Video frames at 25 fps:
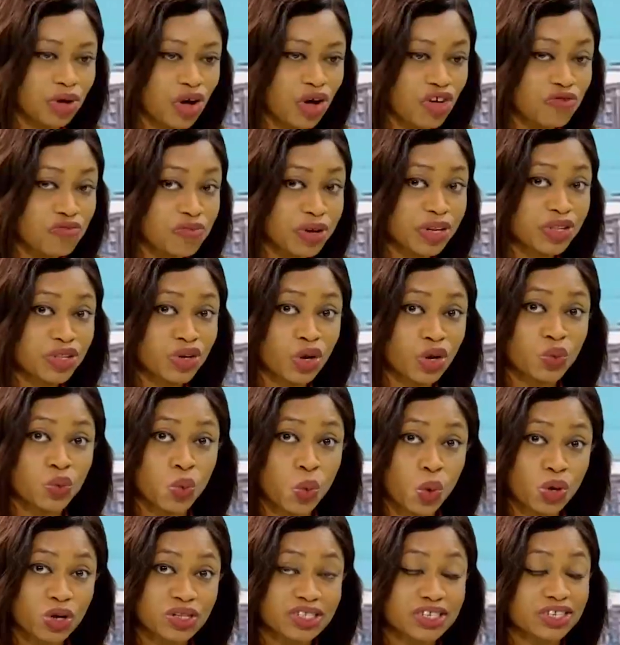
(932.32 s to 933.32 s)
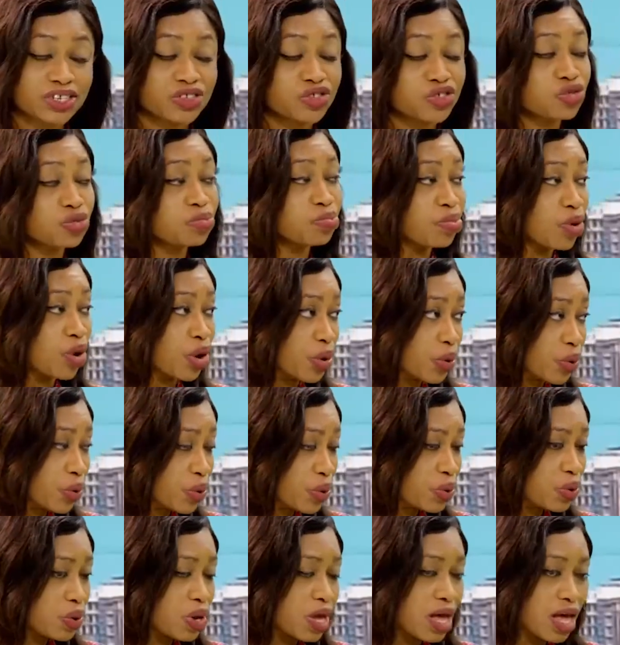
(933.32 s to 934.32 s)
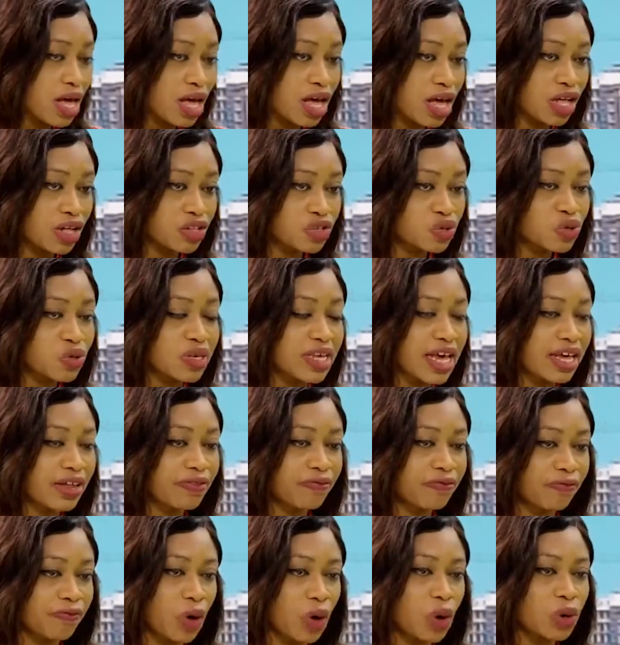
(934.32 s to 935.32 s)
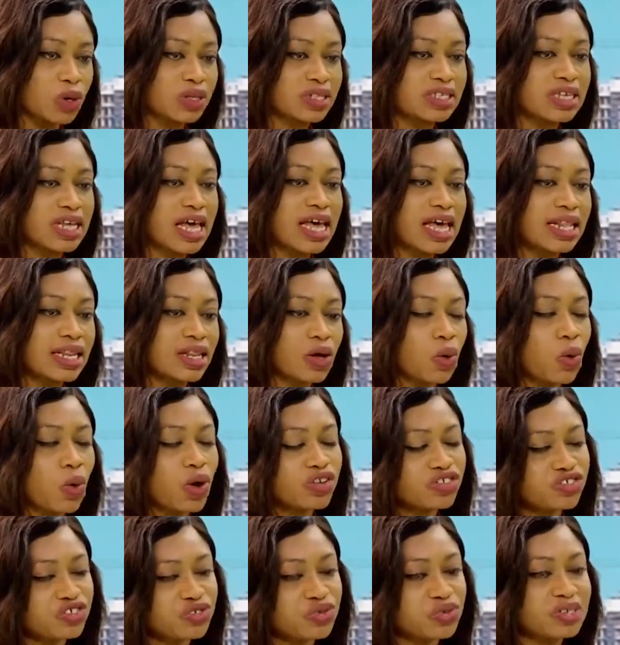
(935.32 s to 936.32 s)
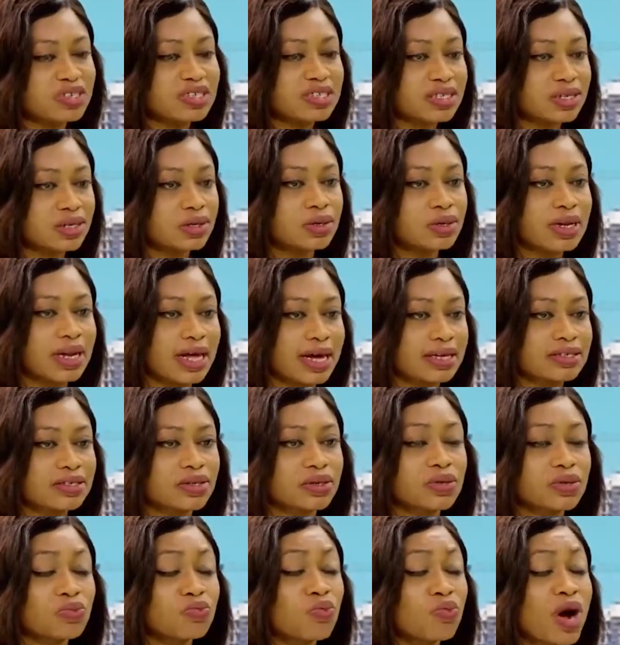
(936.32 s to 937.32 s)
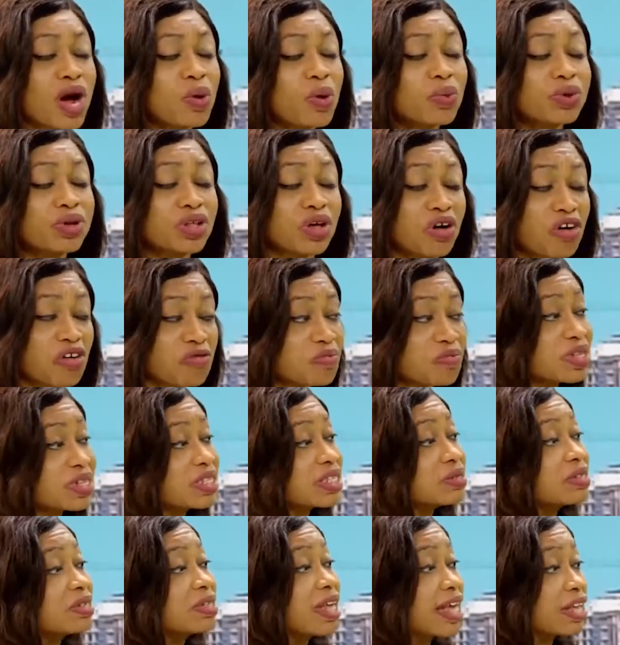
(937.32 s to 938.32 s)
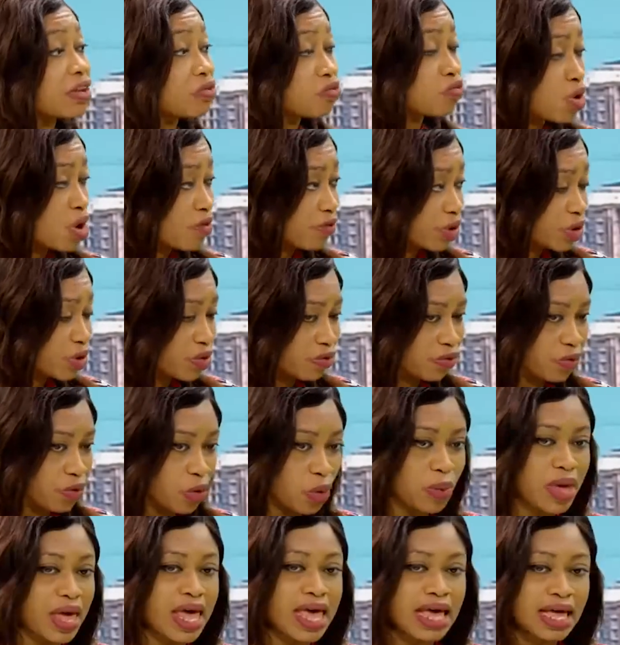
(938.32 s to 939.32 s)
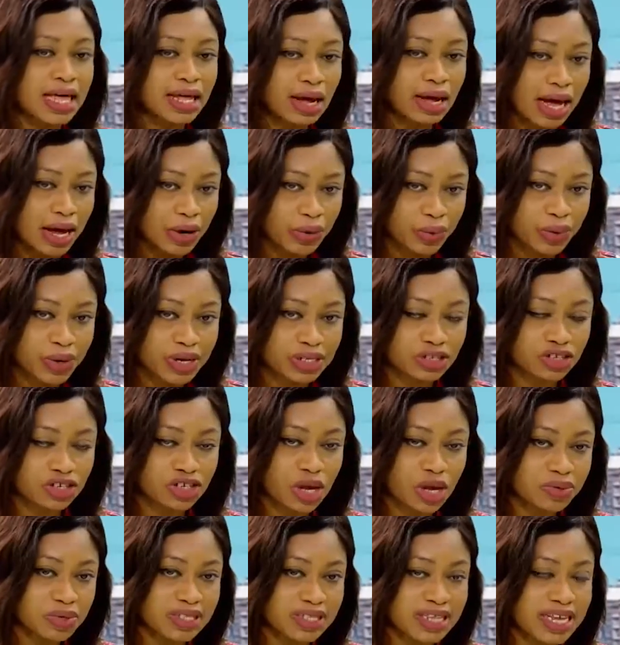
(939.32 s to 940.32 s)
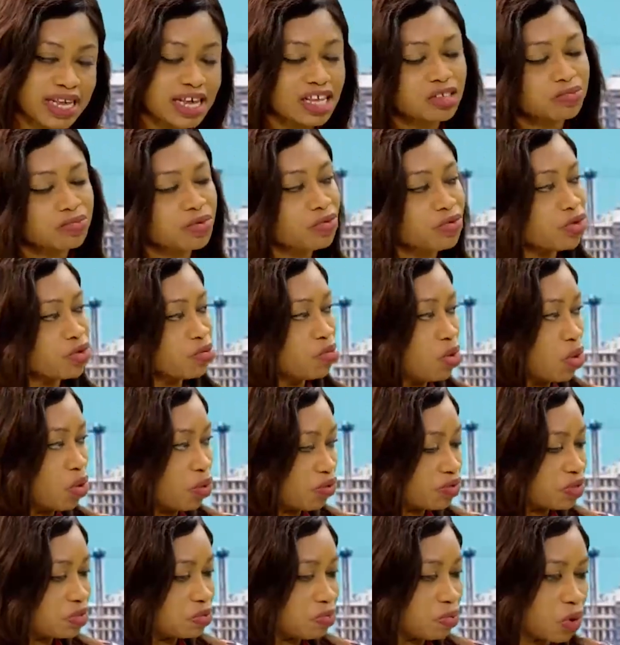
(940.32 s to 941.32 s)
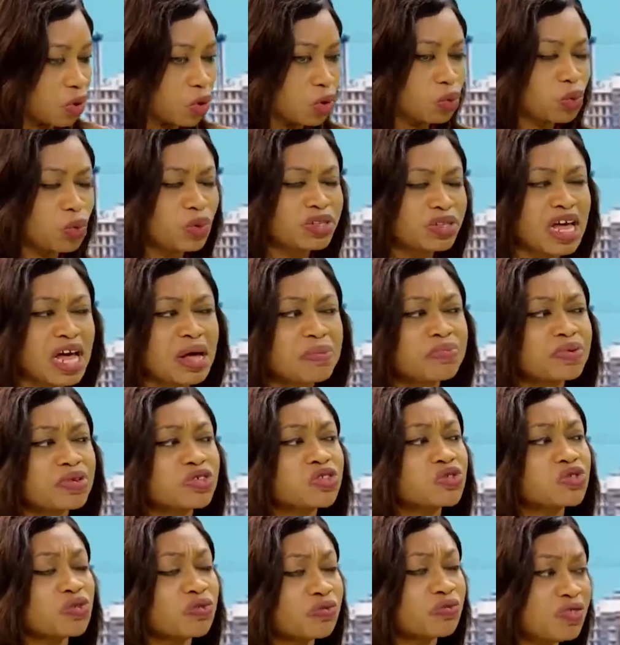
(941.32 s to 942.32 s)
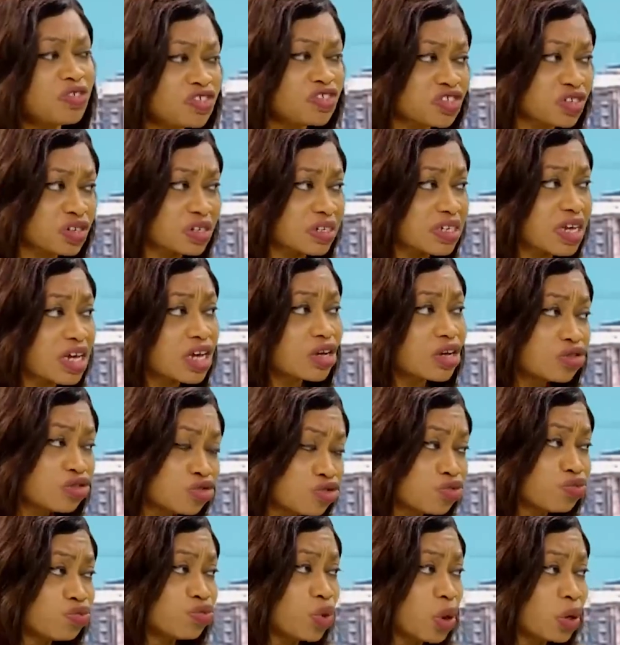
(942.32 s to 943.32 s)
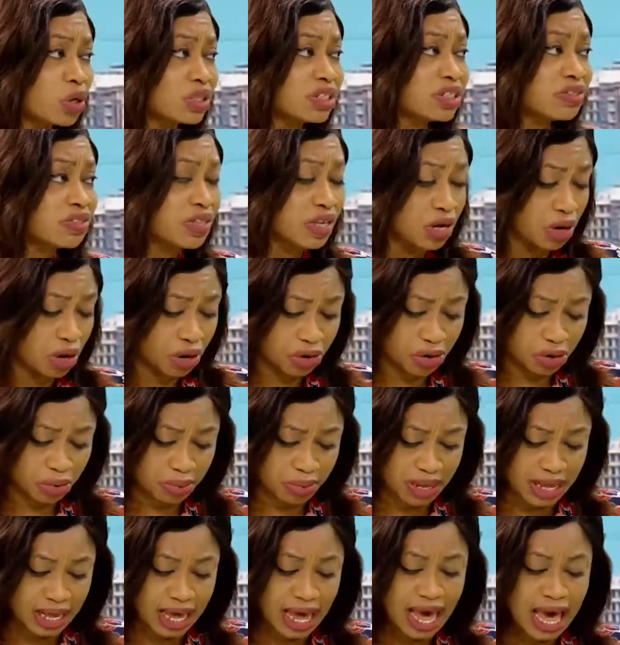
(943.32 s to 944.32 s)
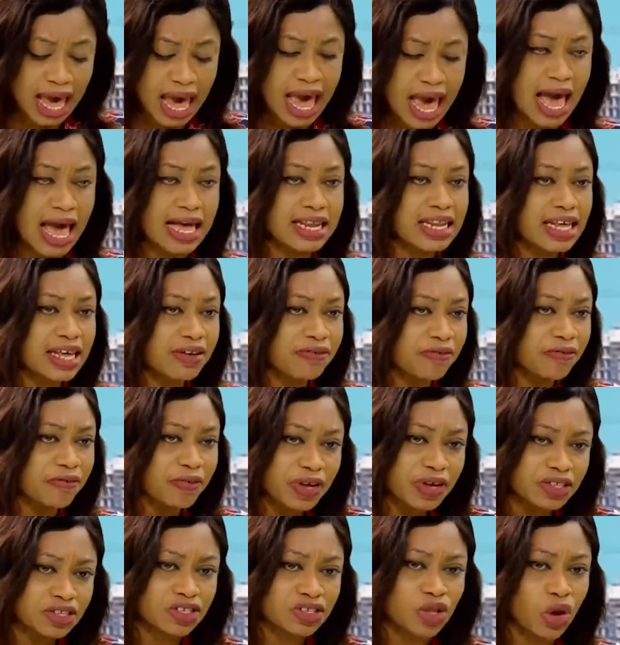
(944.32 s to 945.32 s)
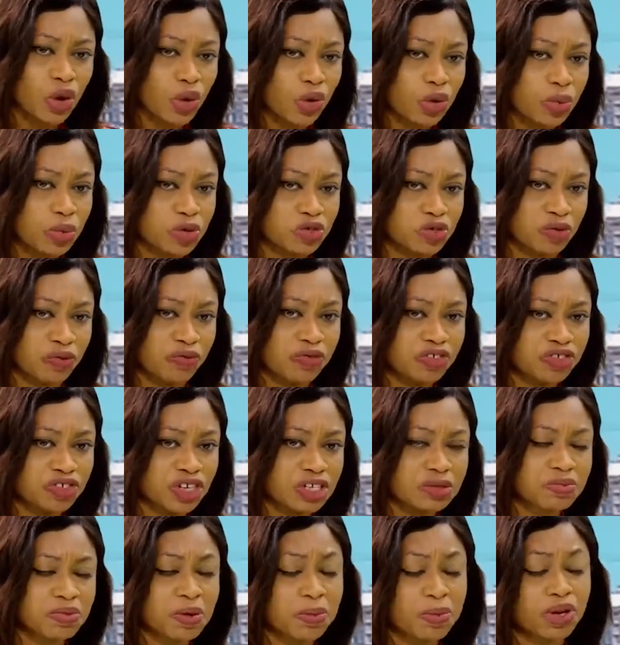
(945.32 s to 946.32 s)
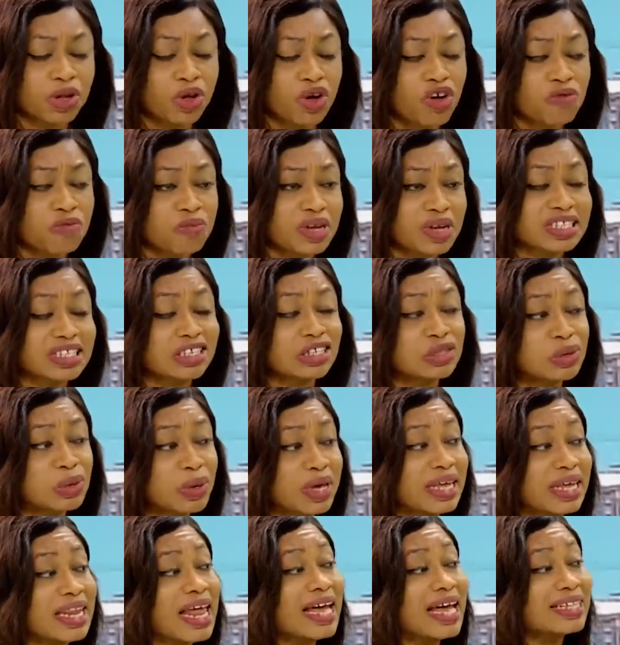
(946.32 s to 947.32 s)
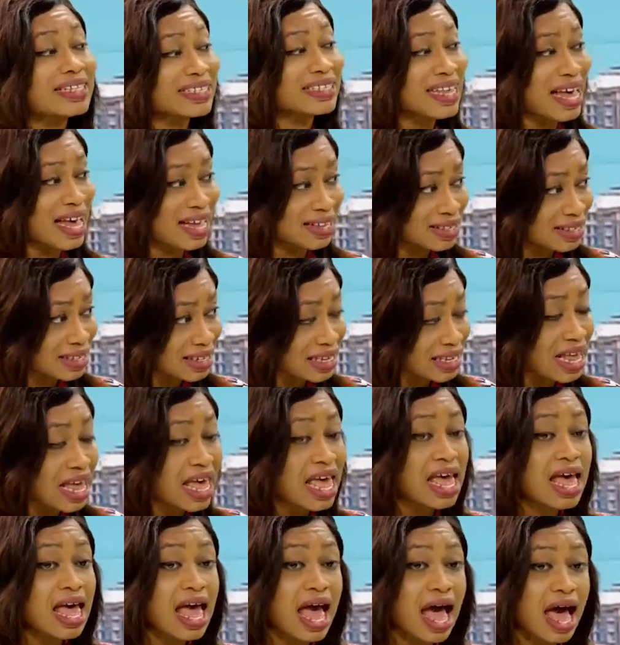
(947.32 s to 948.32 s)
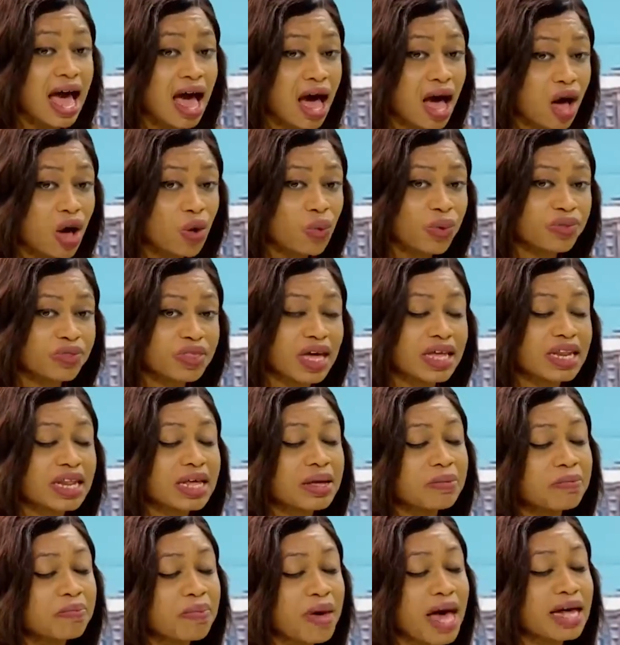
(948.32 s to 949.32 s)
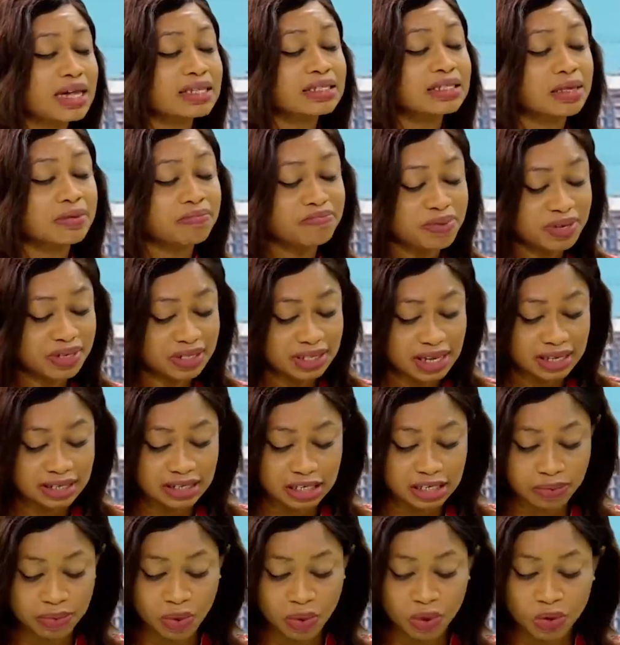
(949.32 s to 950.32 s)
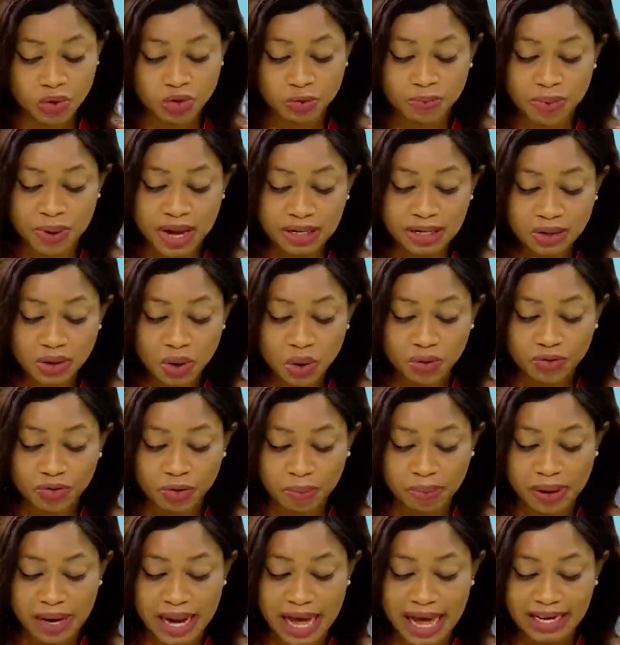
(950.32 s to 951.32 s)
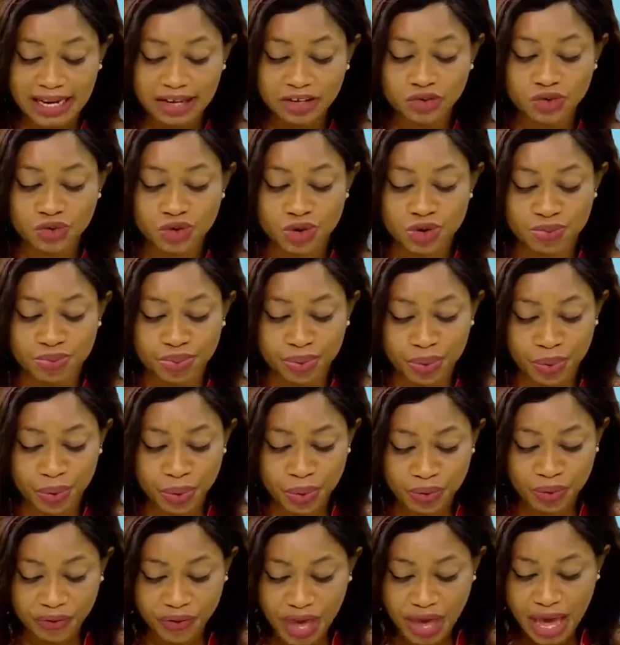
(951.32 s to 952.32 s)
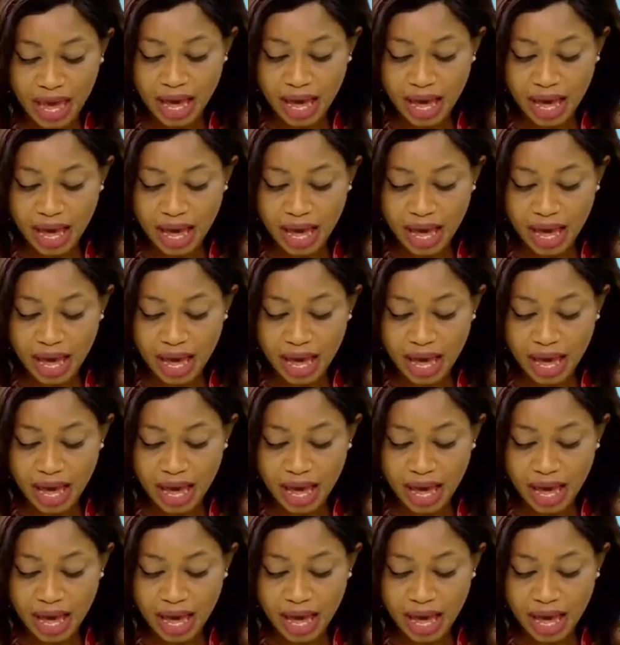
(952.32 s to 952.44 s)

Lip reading: government not wanting to borrow to get funds, the question still lies on where would the government get revenue from? Agreed, subsidy has been removed, but would that be sufficient to run the economy? And if it's not going to be sufficient, maybe the government is looking at taxing. How would that impact the businesses? Because part of the plan is to improve